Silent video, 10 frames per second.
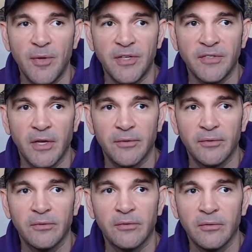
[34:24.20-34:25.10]

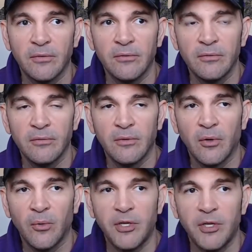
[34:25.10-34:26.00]
sound
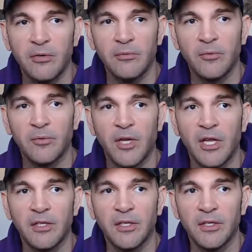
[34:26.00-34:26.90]
quite
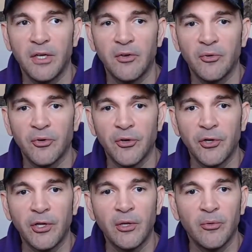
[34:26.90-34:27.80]
alien and or
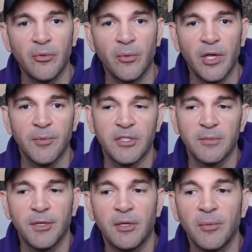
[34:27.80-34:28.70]
nerdy with the way I'm
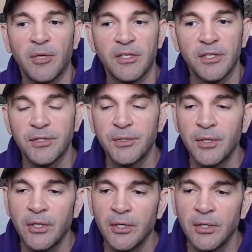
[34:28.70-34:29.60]
explaining meditation.
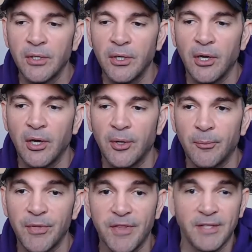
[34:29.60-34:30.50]

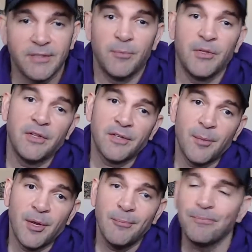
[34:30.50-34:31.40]
But that's something that's
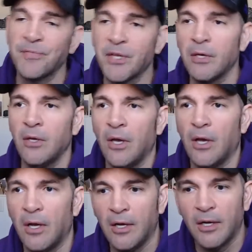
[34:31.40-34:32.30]
coming.
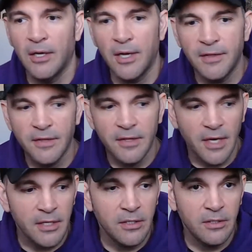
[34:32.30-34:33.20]
And
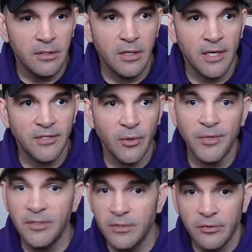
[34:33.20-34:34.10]
then, as
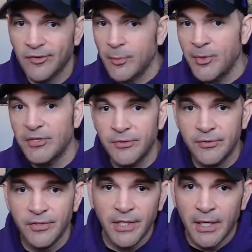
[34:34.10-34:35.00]
always, you'll find me on
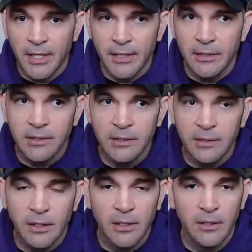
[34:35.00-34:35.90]
Sunday nights
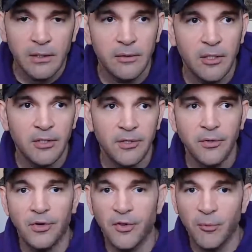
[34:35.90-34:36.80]
on the
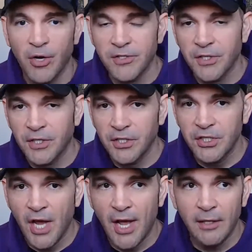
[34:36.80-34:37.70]
Do Nothing Project in the
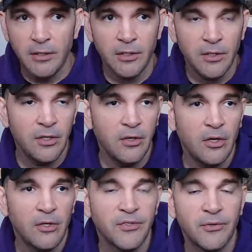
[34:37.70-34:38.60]
chat, and then
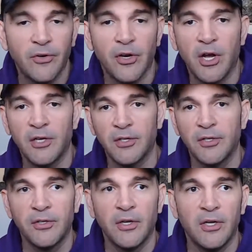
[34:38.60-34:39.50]
also very honored